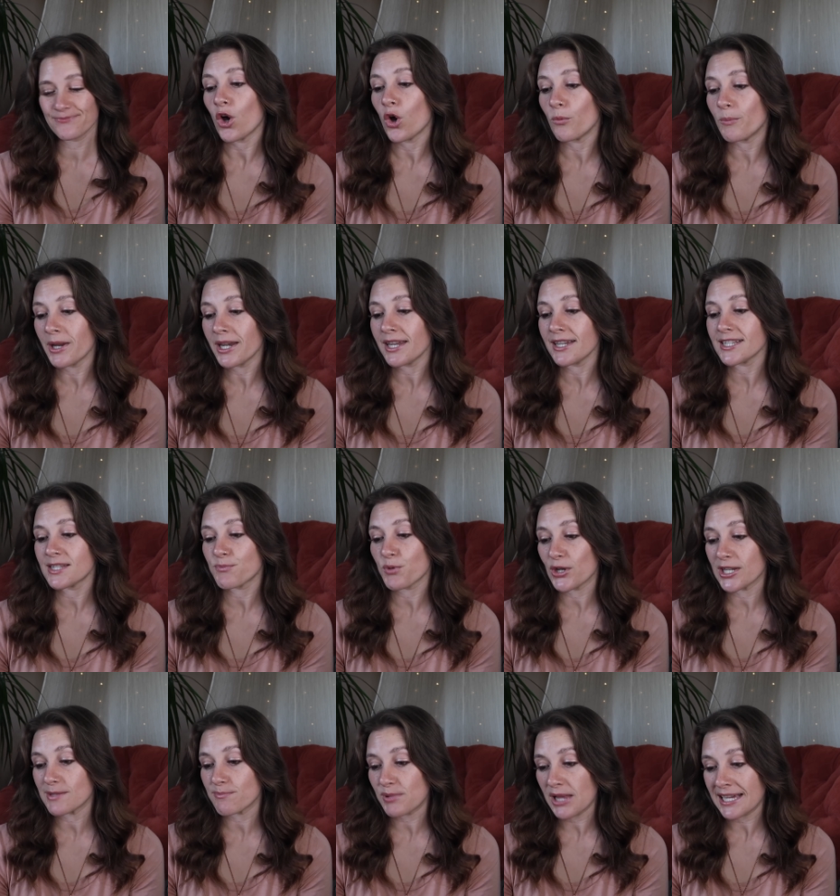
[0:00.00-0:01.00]
Obedience
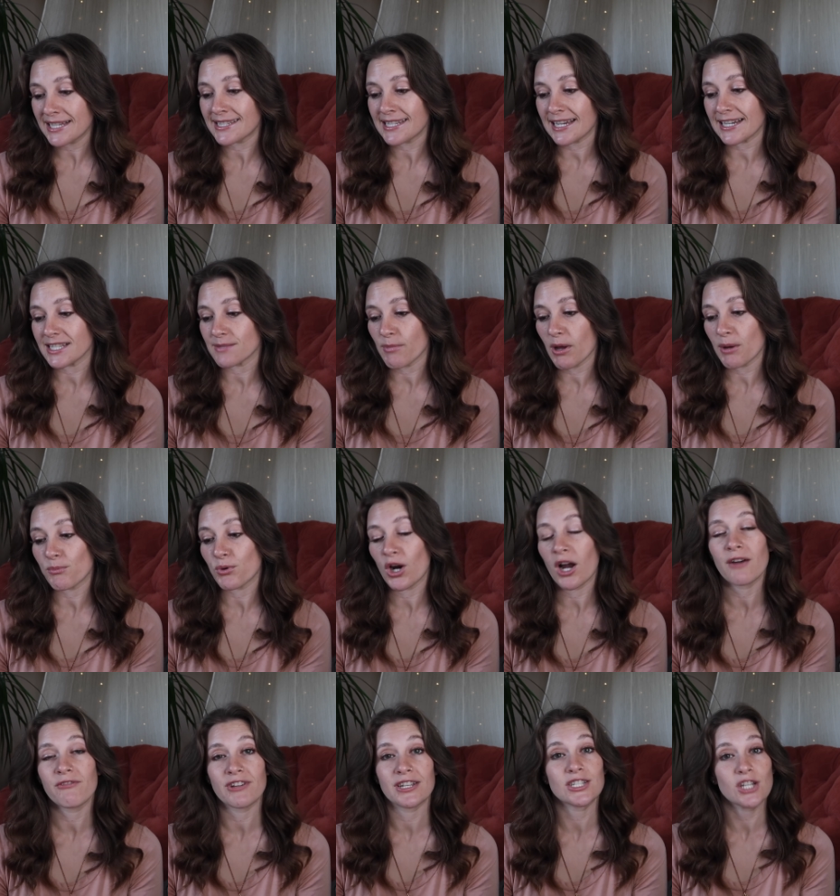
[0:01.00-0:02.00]
Brings Blessings by
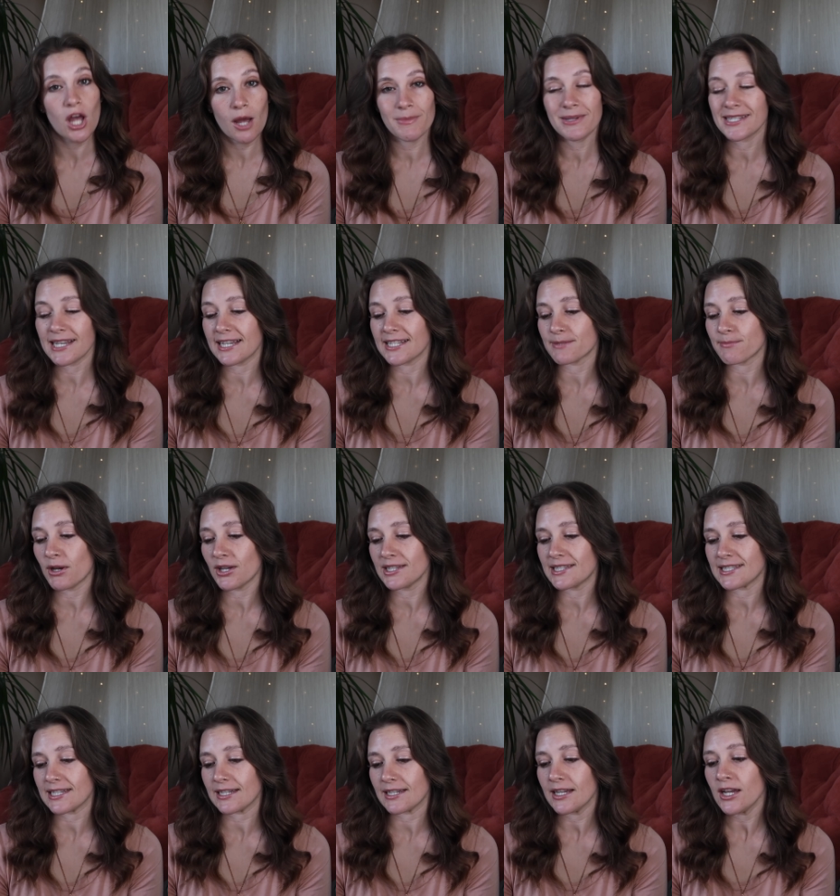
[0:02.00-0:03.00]
Prophet Thomas S.
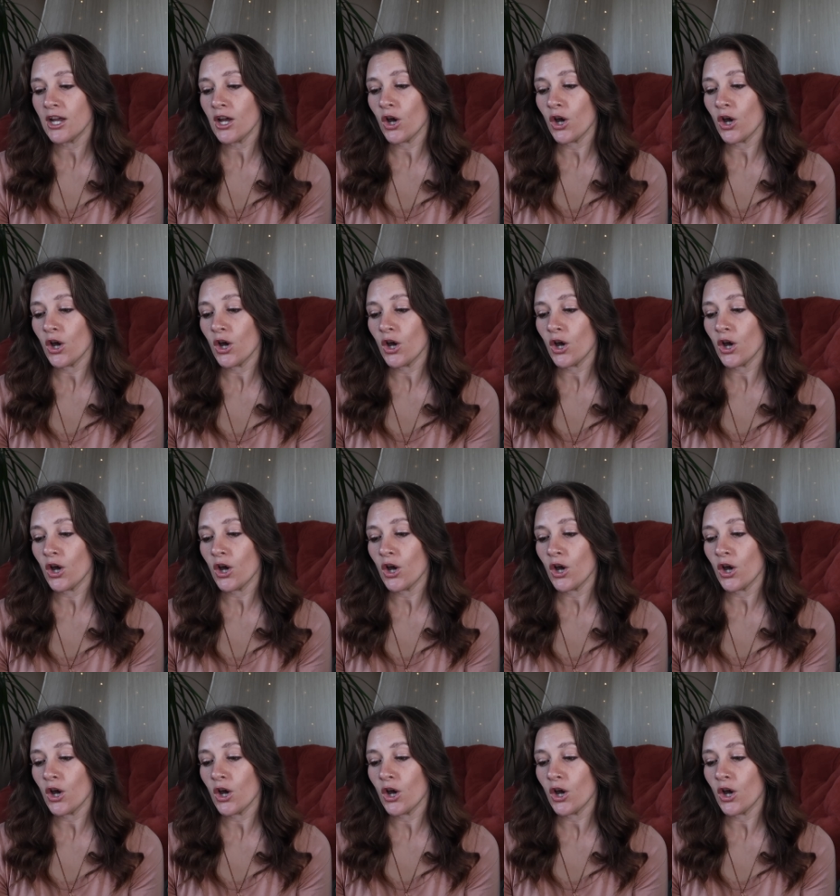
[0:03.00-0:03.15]
Monson.